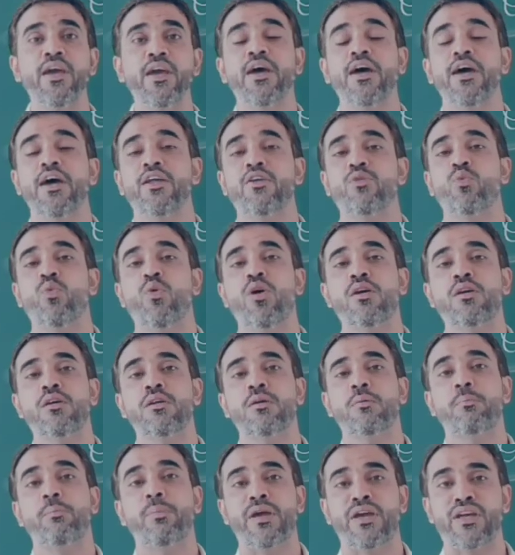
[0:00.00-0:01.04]
and
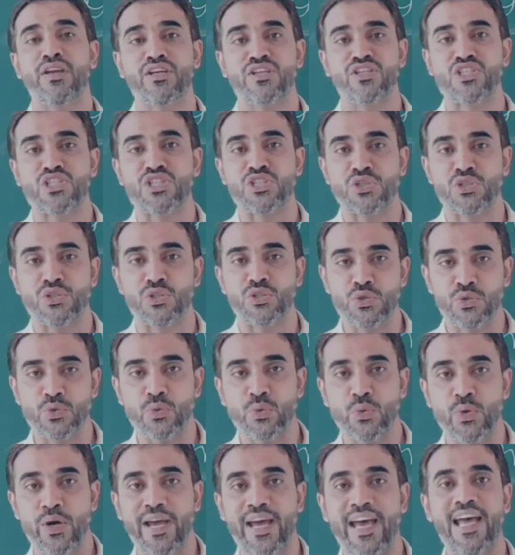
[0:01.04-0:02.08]
what parents should do